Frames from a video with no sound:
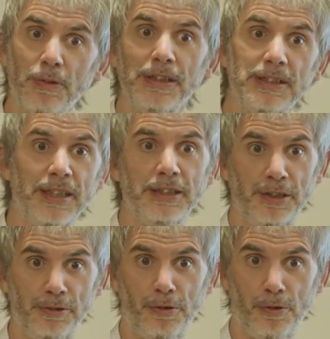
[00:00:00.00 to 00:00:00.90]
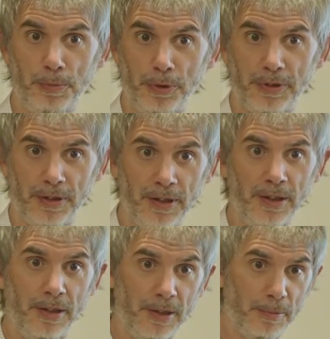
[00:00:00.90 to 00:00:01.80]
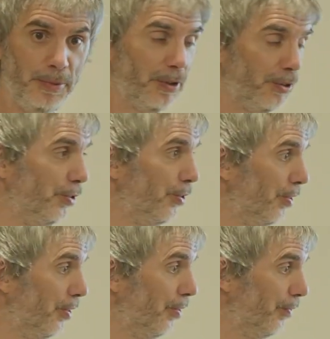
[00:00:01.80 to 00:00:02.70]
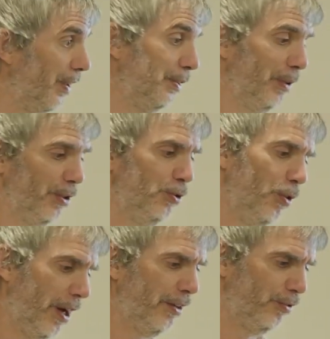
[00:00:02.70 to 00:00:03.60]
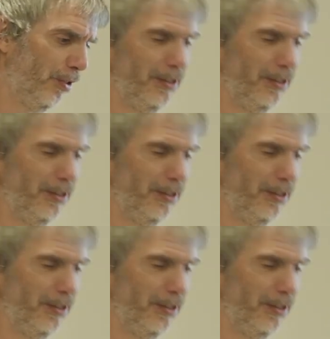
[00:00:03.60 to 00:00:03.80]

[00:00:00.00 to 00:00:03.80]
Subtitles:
to run these things in your computer, because first, because you learn to